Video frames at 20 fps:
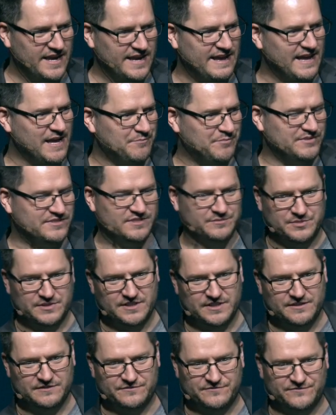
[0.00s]
I happen to
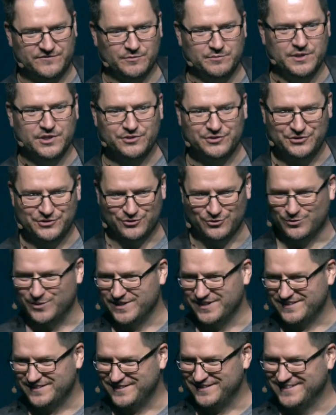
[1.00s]
be familiar
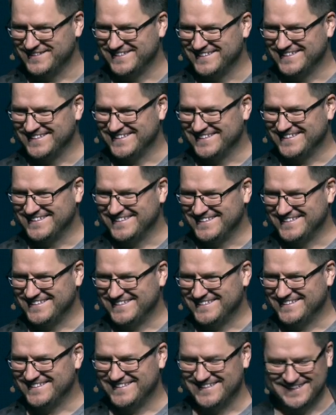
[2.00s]
with
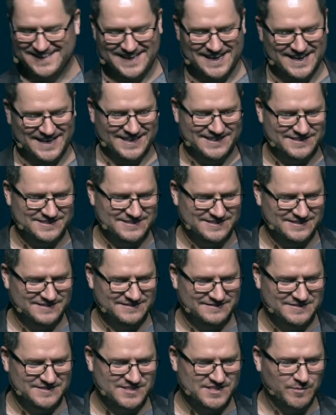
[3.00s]
and
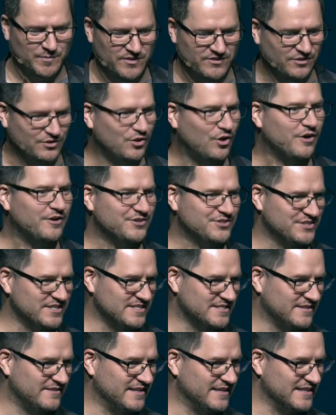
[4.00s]
some of the
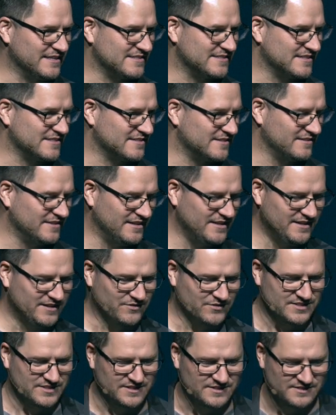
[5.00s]
largest that exist in the
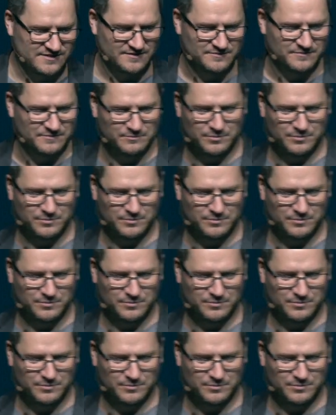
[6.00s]
ecosystem.